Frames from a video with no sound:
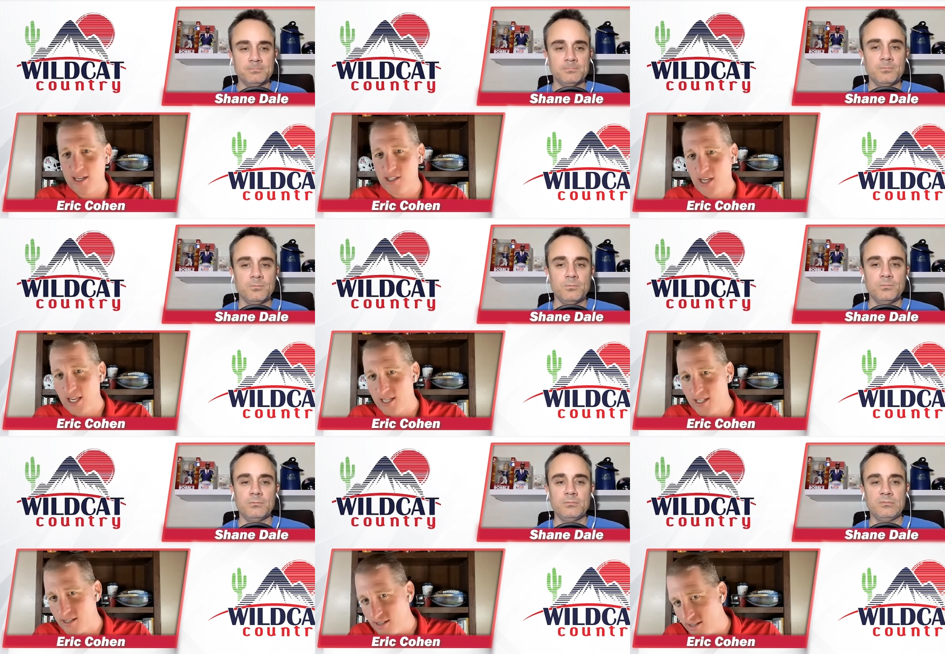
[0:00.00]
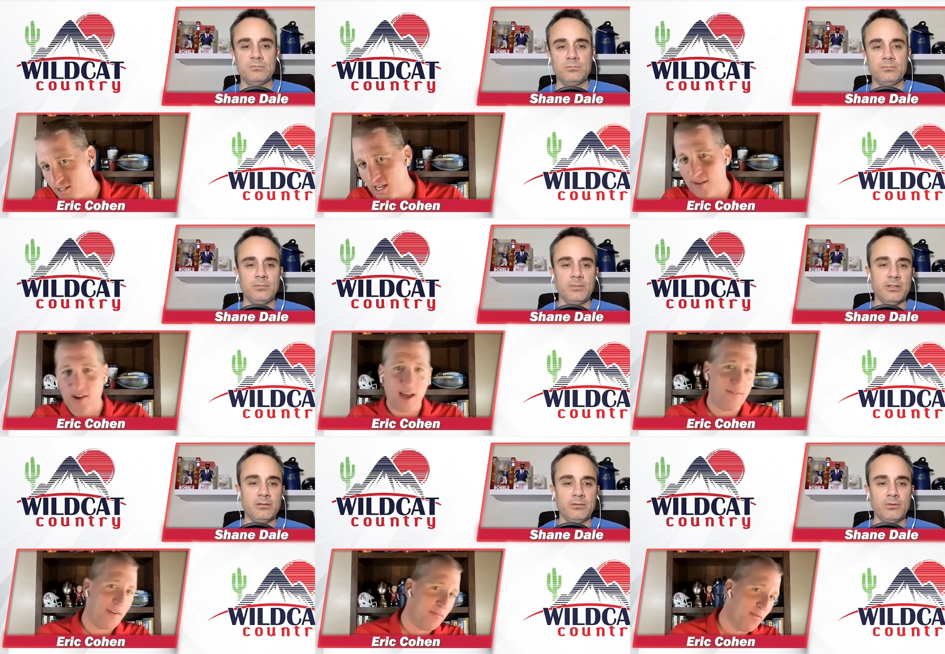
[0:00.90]
Speaker 1: is hidden see, I've got, if
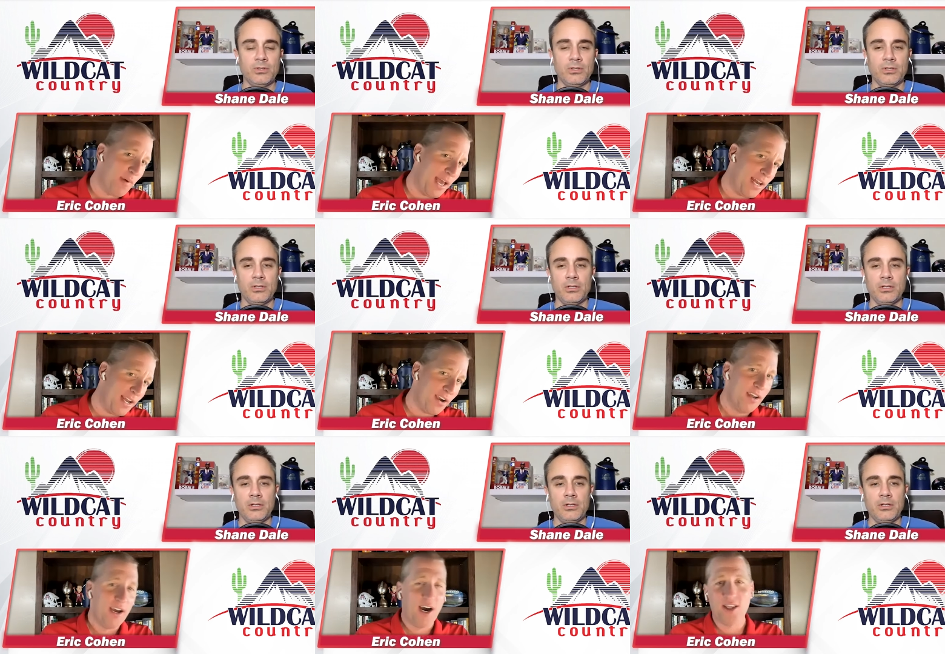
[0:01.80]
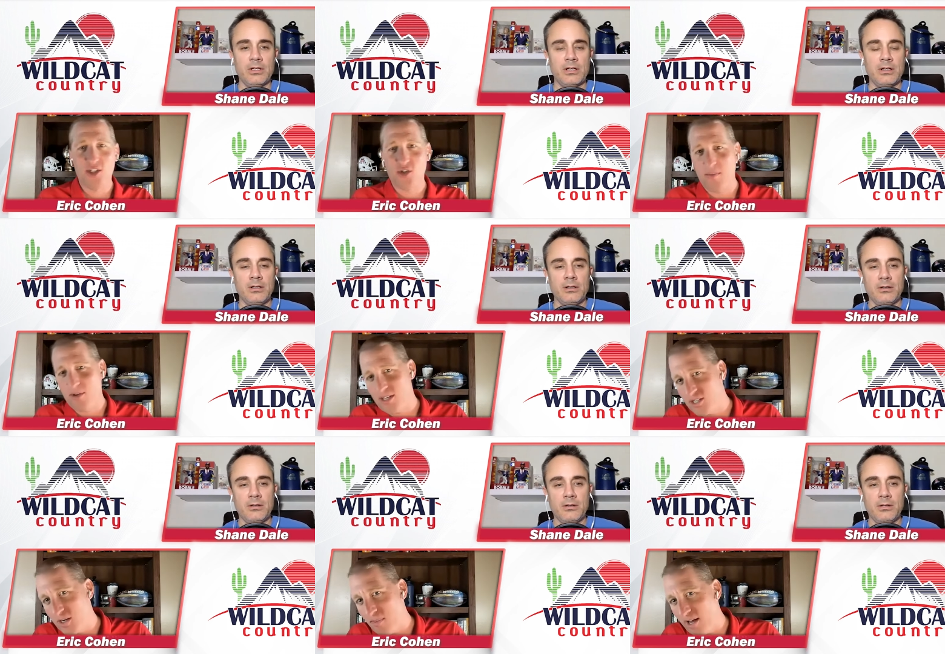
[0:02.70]
I move my head here on the stream, you can
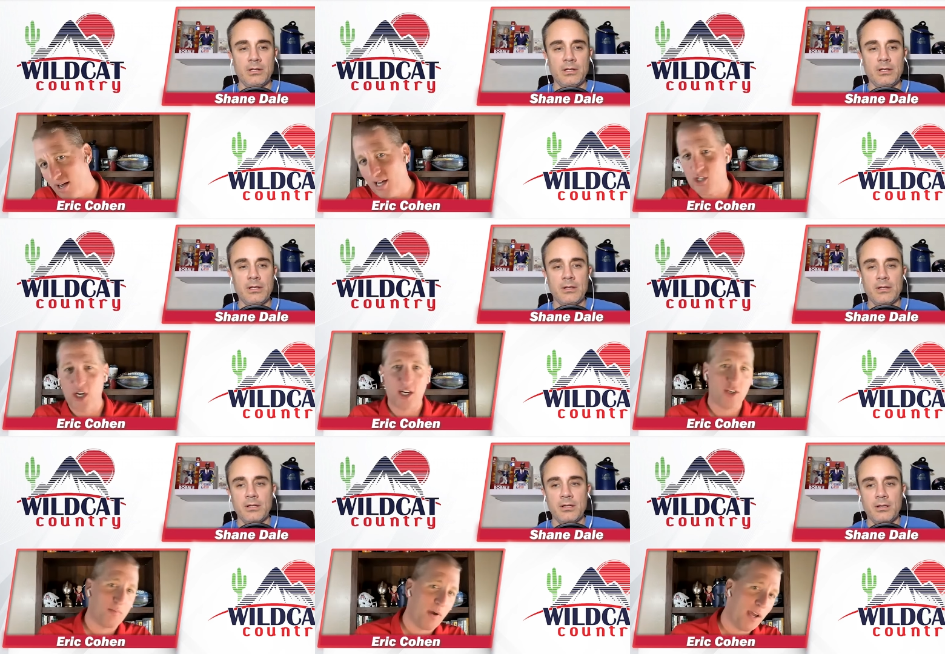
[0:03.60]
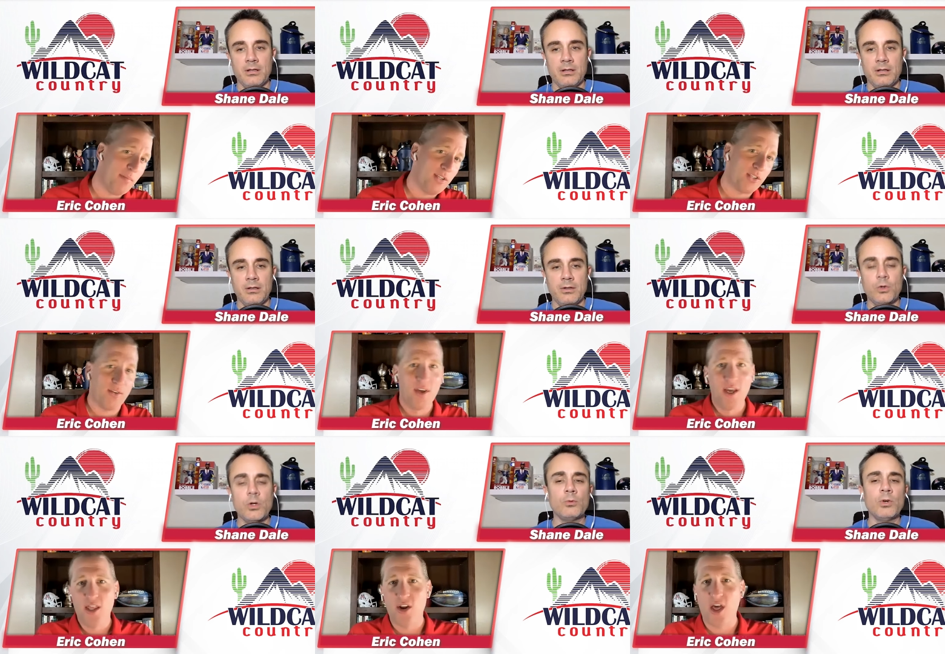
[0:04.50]
see my ice shakers behind me. So
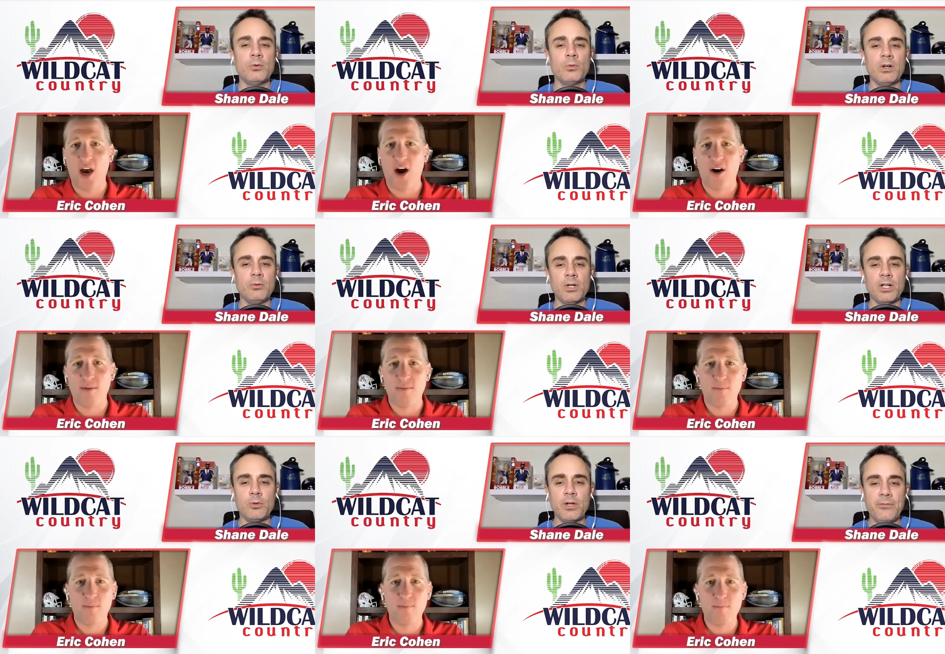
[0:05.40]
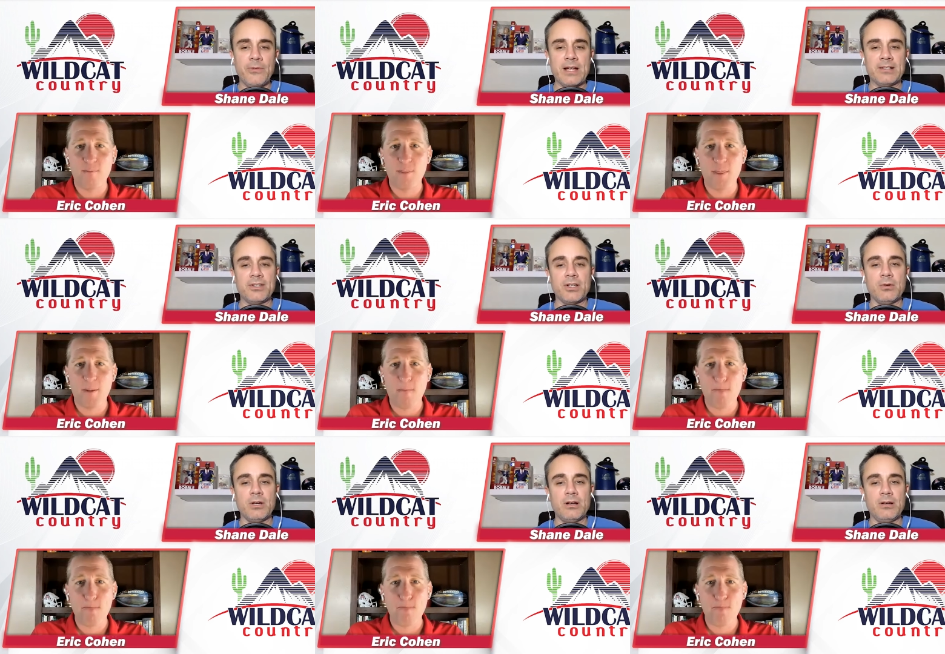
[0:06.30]
there they real, are.
Speaker 2: Real, quick fact.
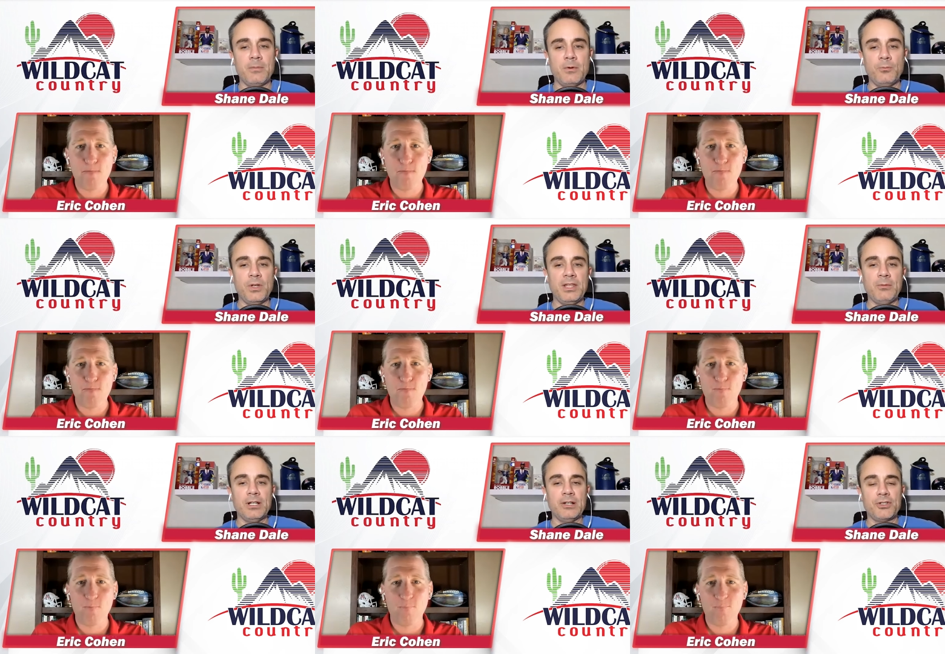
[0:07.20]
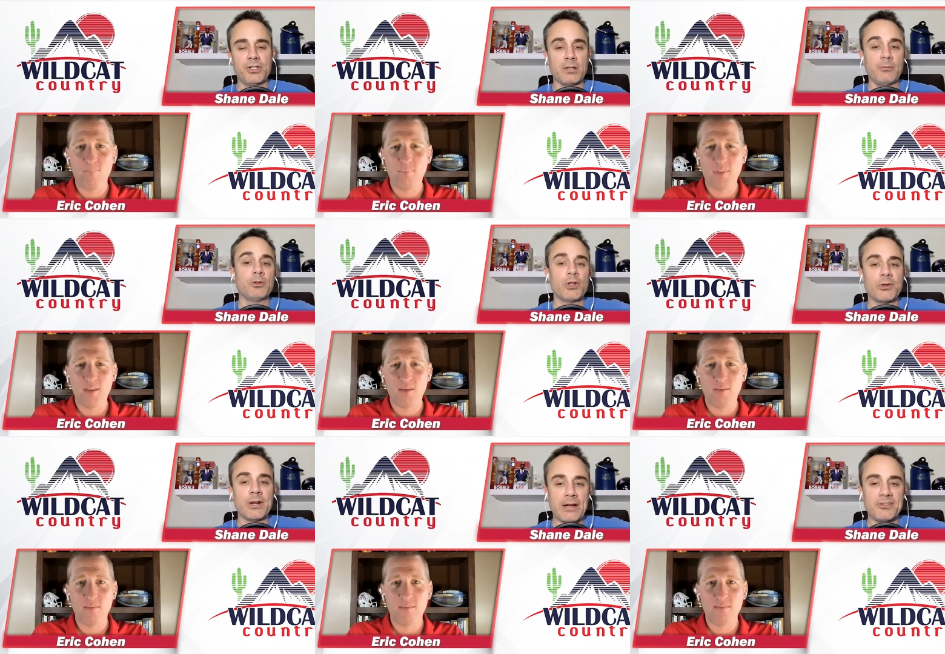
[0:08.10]
So uh, when they went on Shark, when Chris
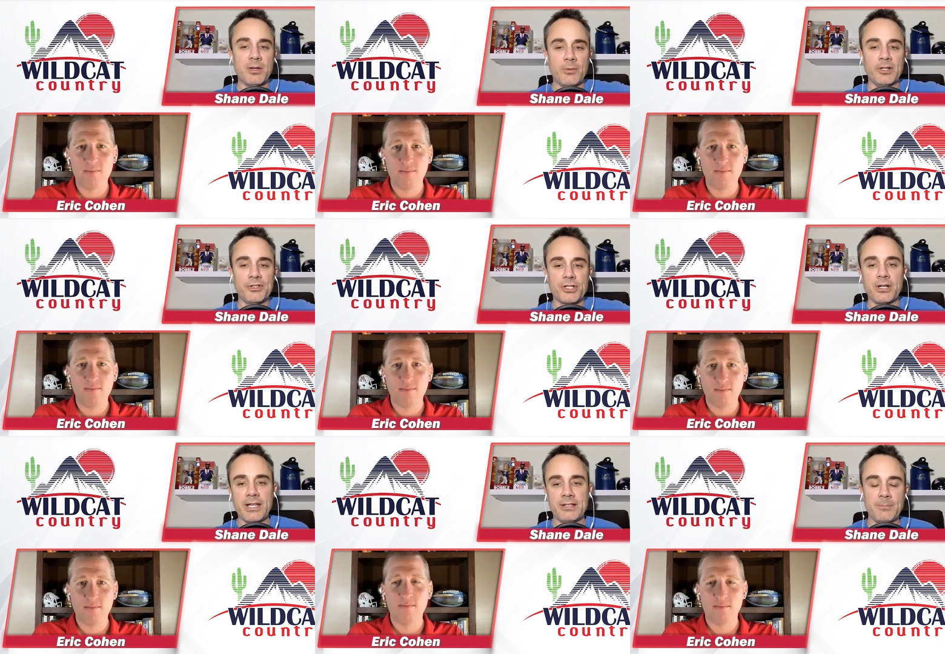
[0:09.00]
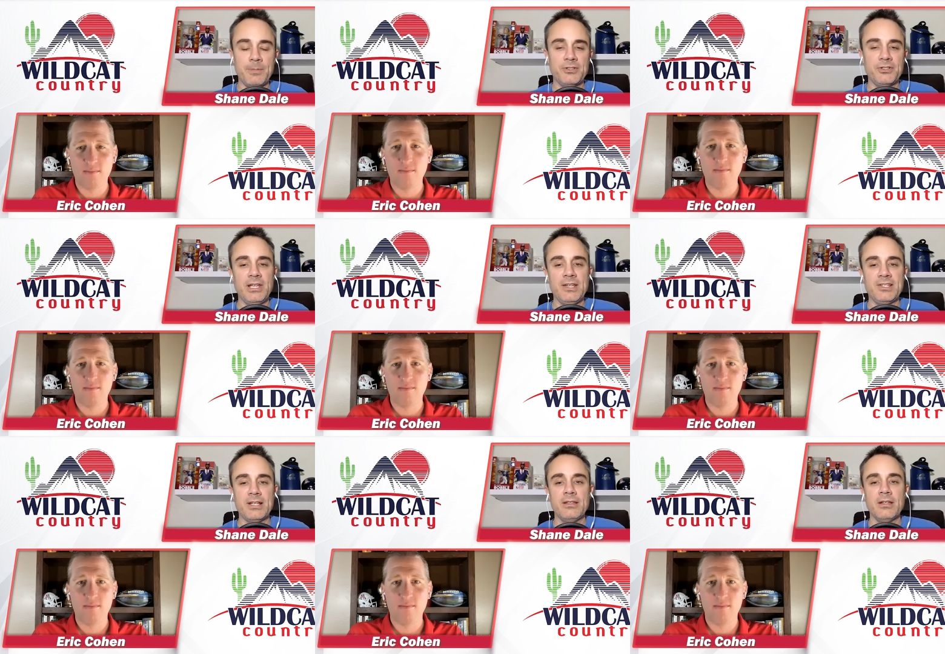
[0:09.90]
Gronkowski went on Shark Tank to pitch it, he
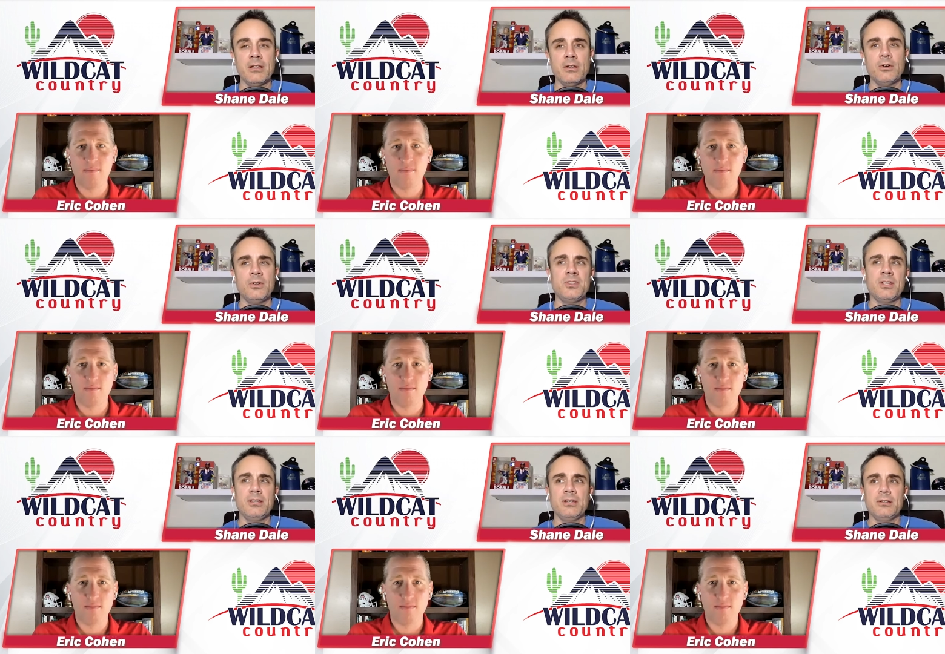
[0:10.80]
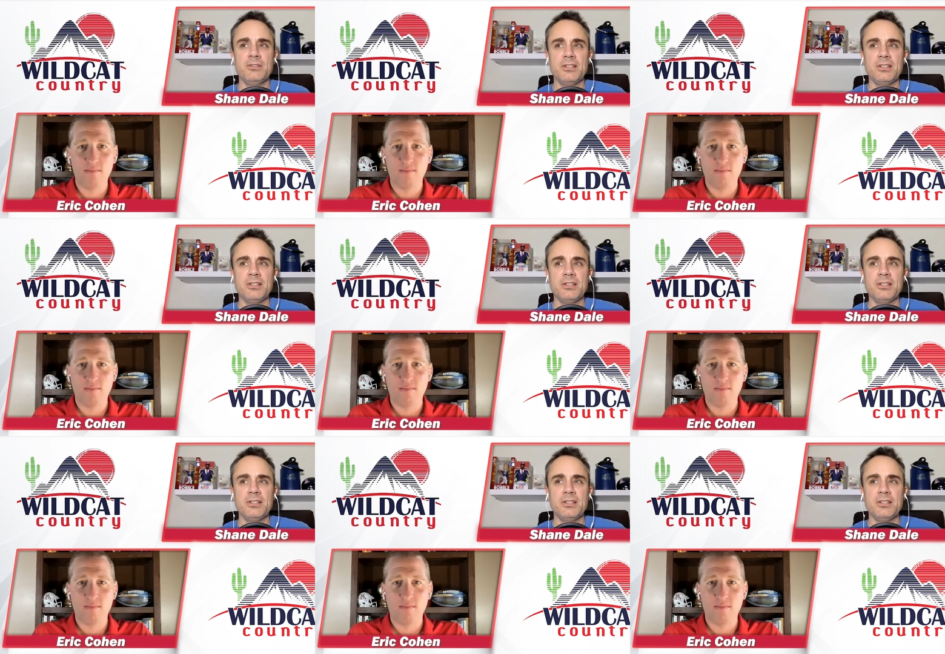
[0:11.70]
said, or is it, uh,